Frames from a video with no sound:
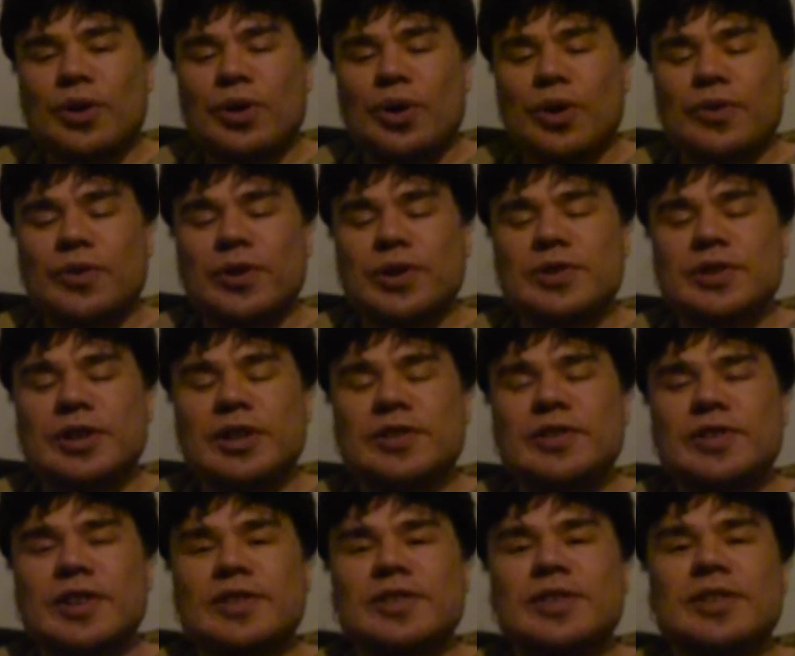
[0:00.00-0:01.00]
of course
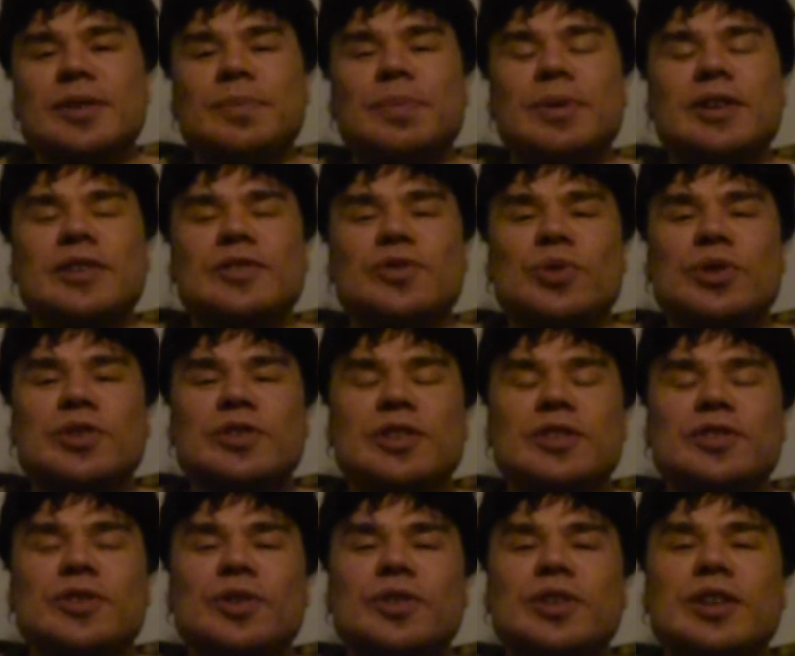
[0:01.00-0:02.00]
insects, the biggest risk
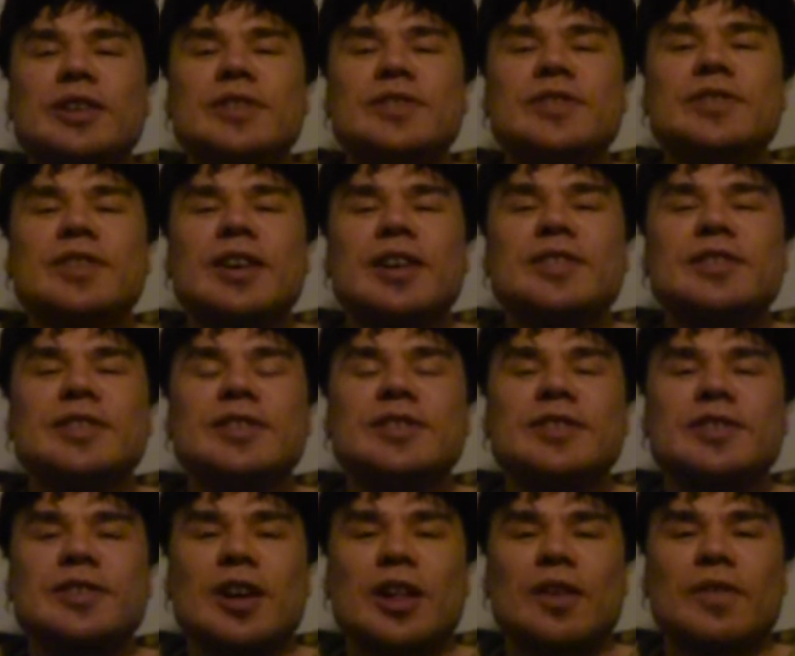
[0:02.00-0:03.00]
is not the insects
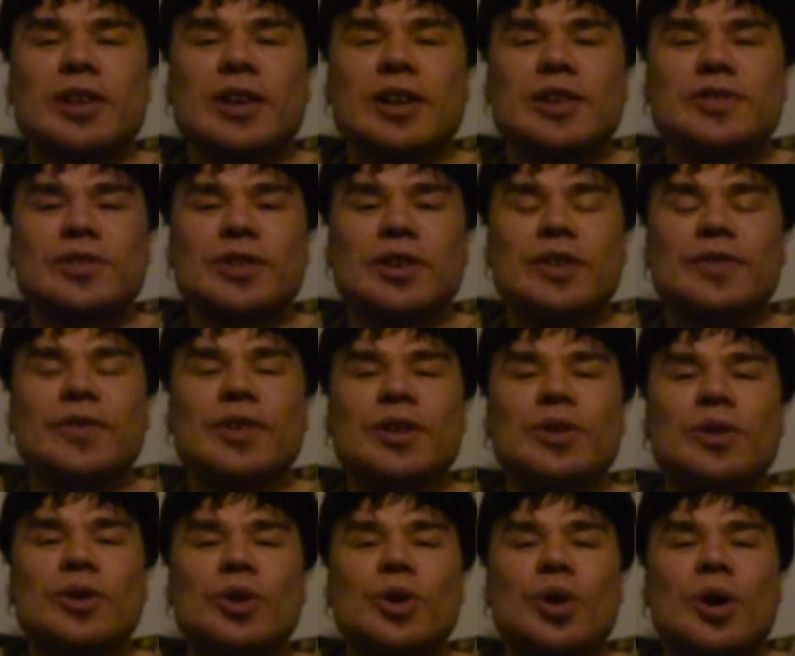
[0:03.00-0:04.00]
itself, okay, so
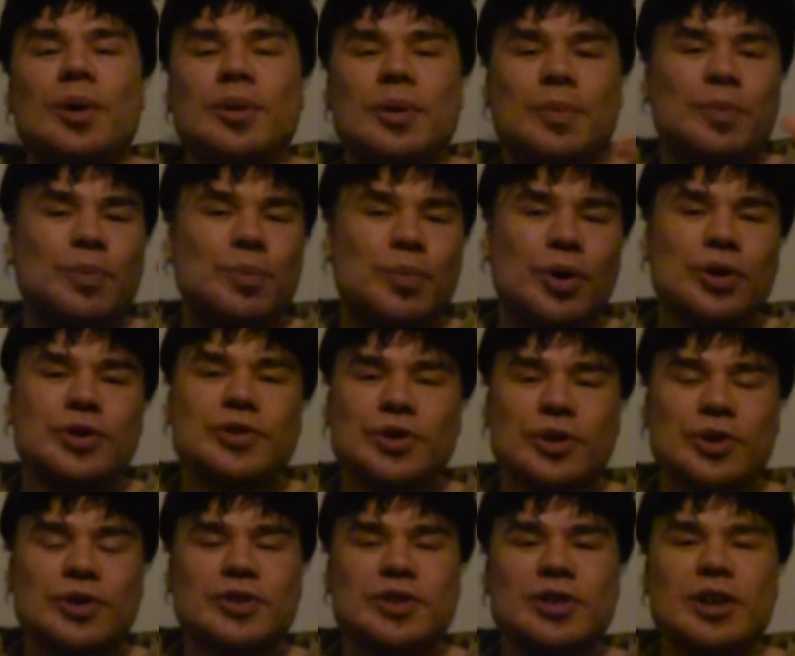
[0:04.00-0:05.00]
even
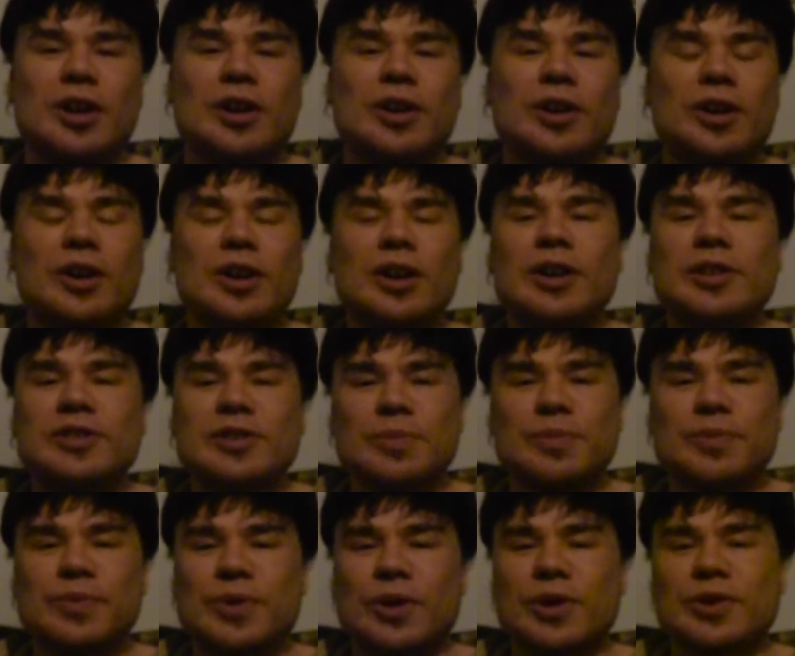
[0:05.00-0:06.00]
non-poisonous they are, some
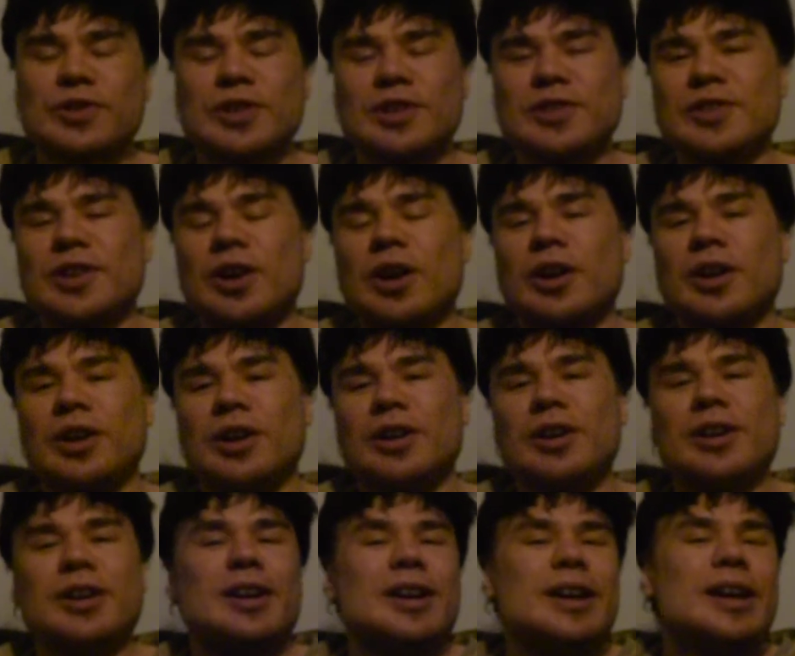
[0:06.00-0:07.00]
frogs etc. here.
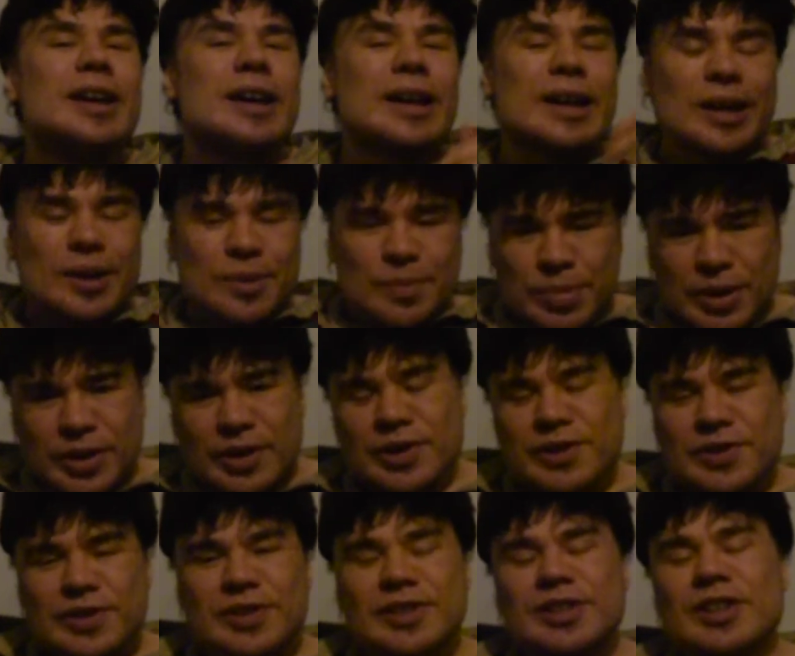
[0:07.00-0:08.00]

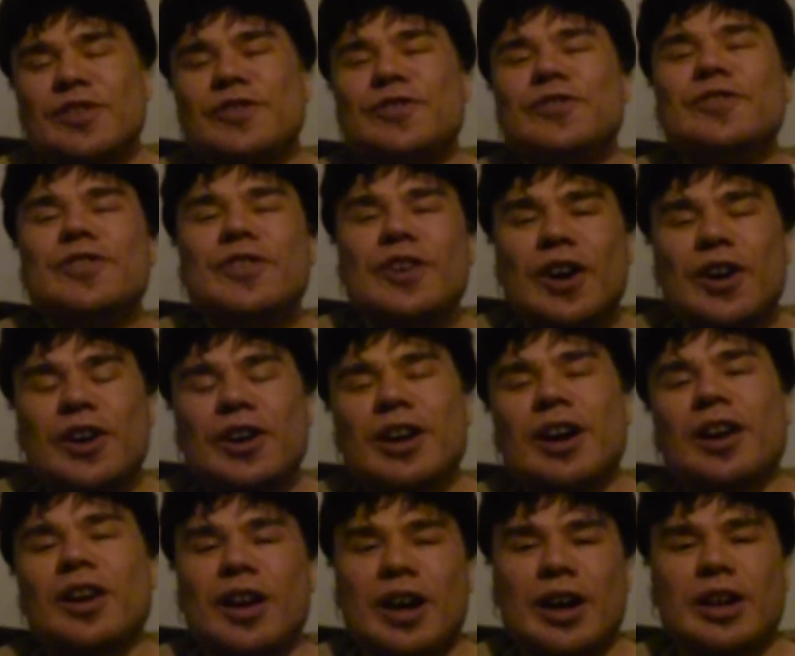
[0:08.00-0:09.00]
Because they are very
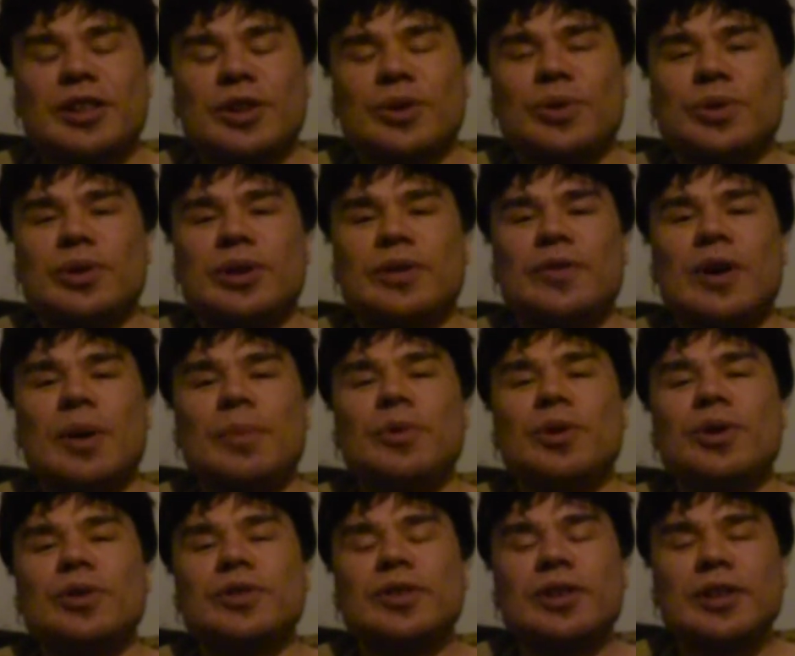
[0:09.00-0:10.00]
unlikely, if I'm
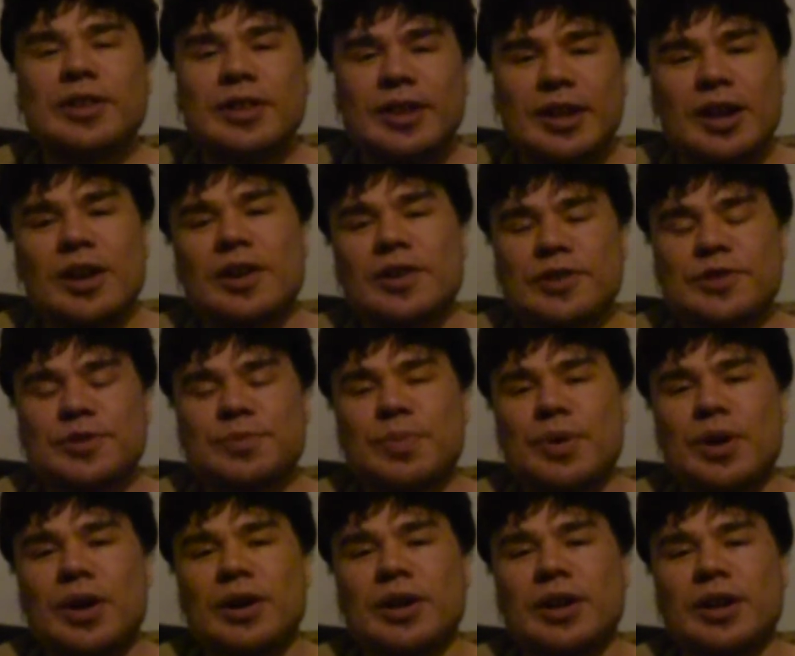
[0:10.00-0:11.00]
not there
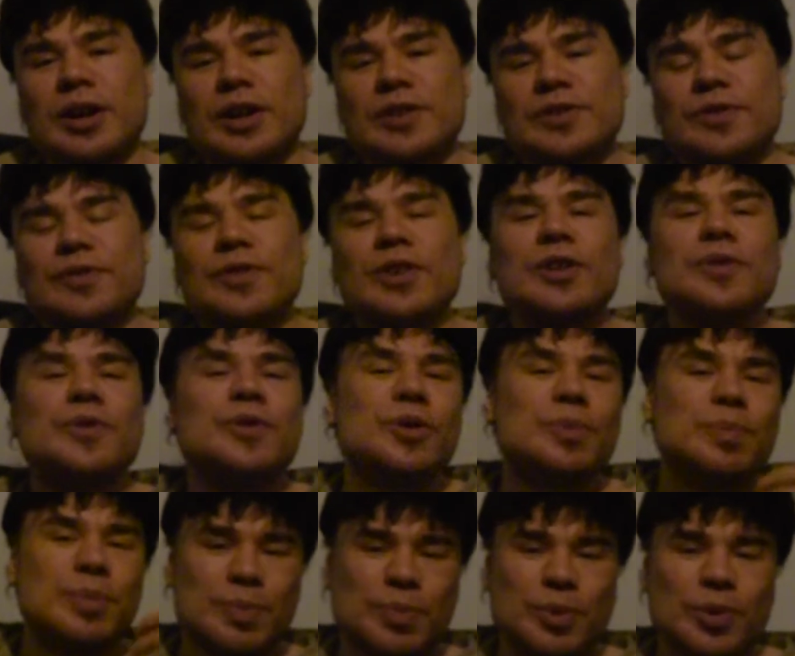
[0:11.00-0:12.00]
spared, you guys, and very few
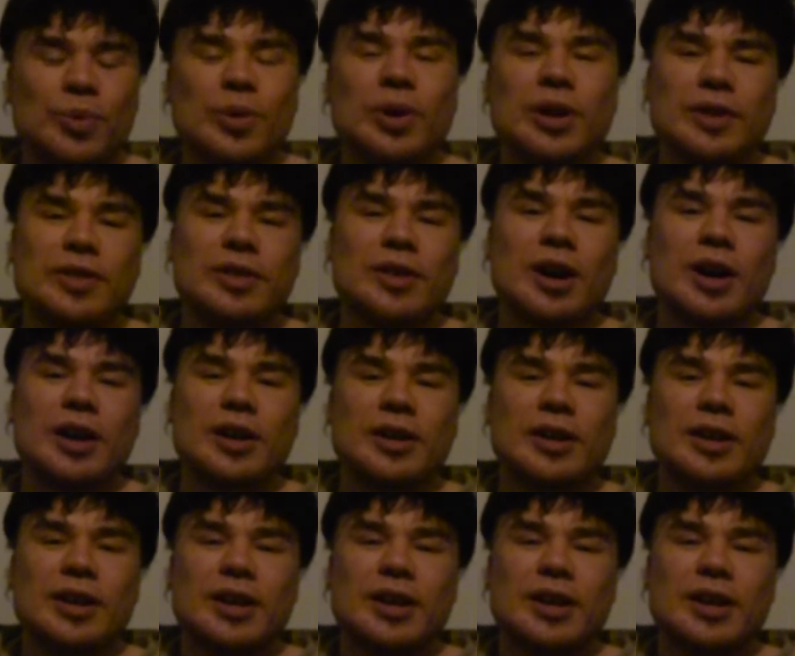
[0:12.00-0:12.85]
people really die